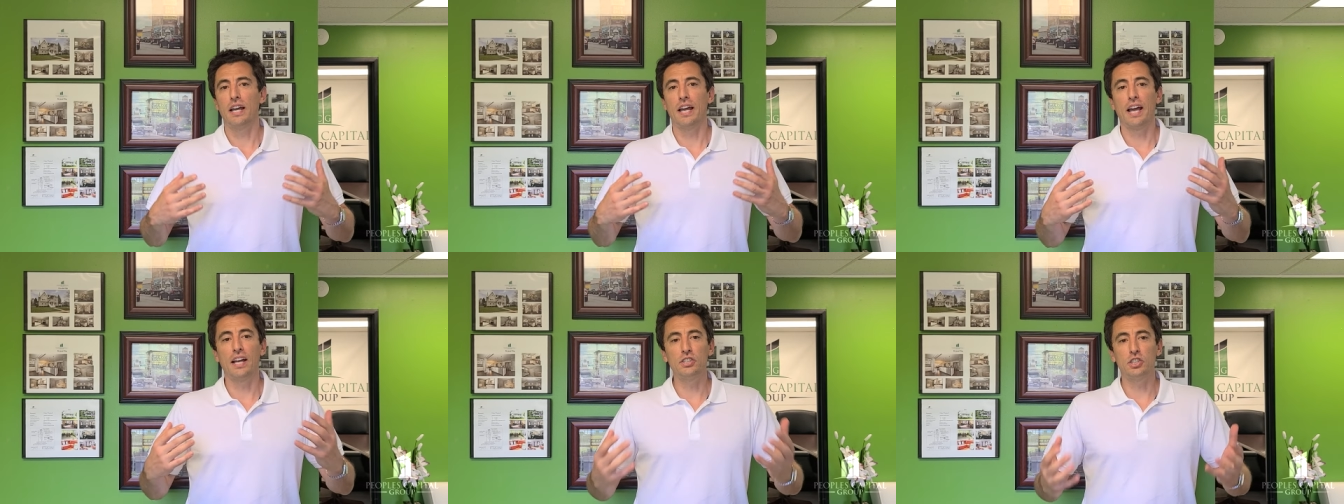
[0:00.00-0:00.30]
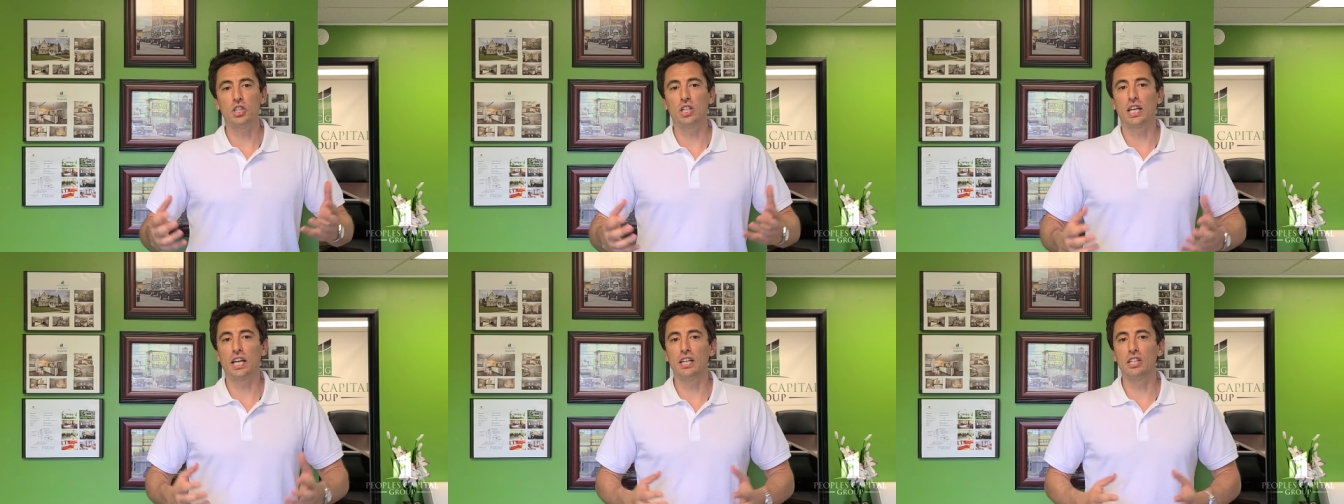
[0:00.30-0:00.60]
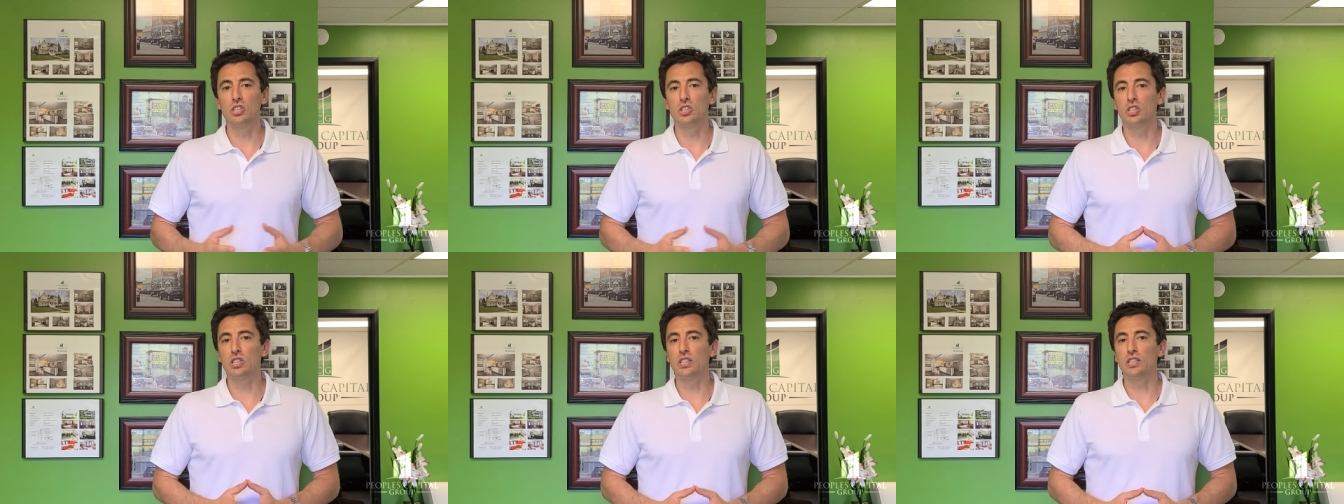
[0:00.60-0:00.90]

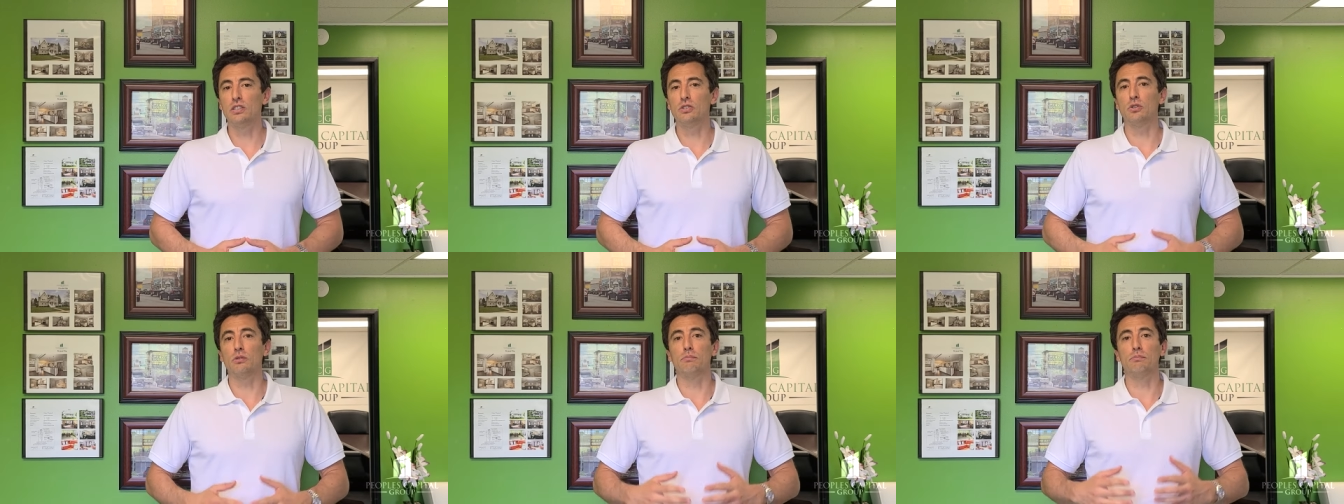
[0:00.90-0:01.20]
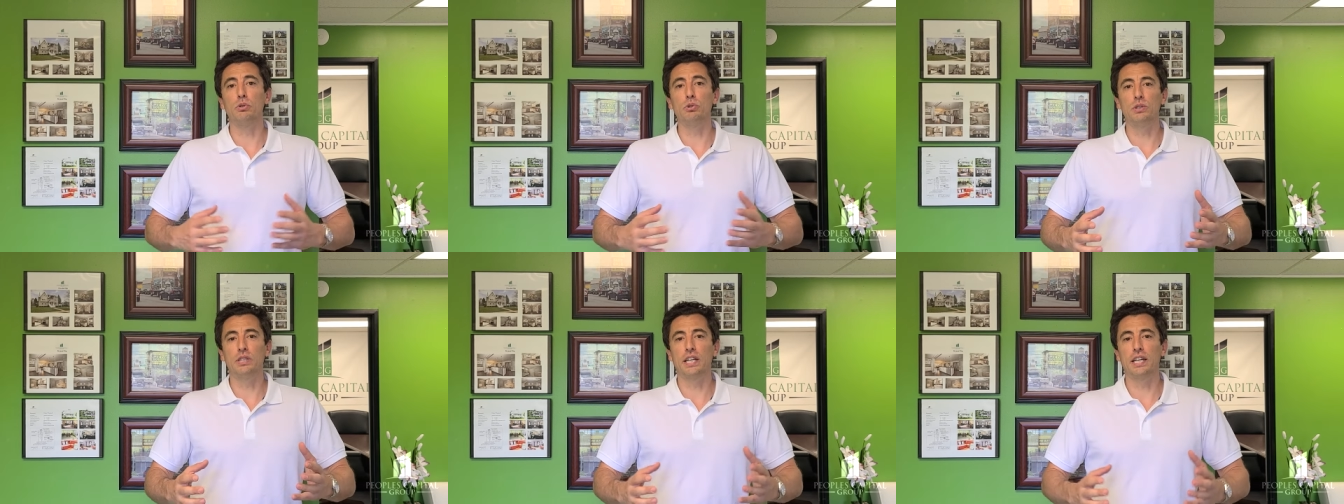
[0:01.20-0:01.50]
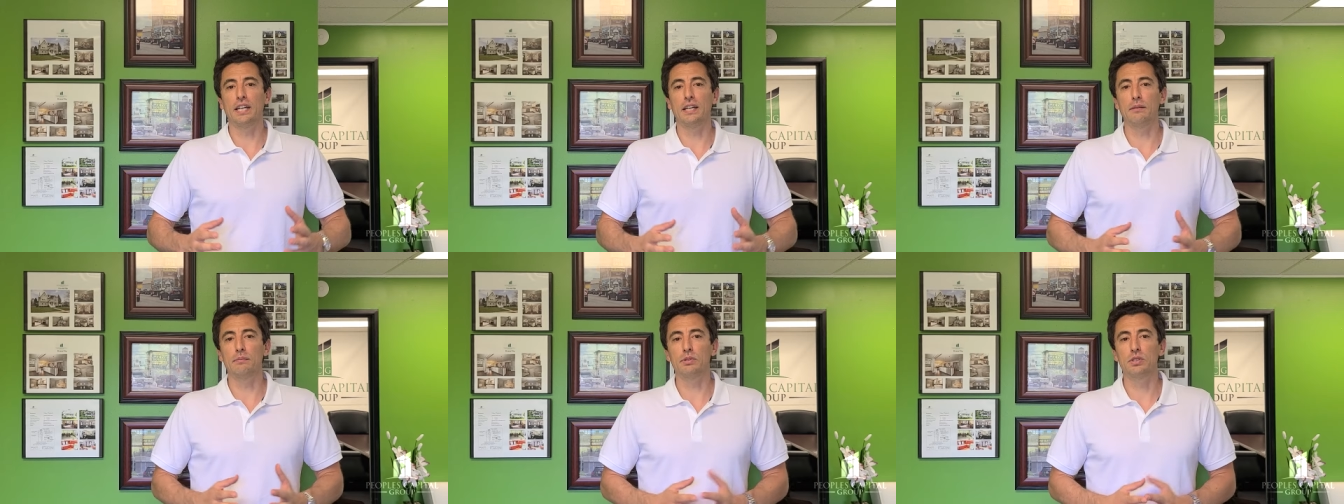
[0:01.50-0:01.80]
education, or boot
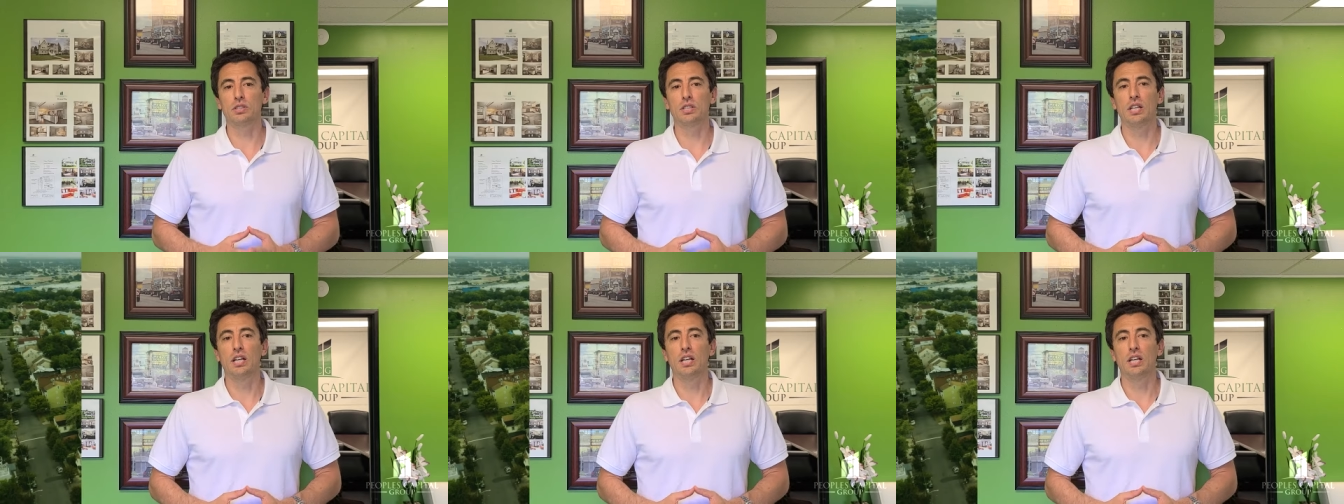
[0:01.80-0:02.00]
camps.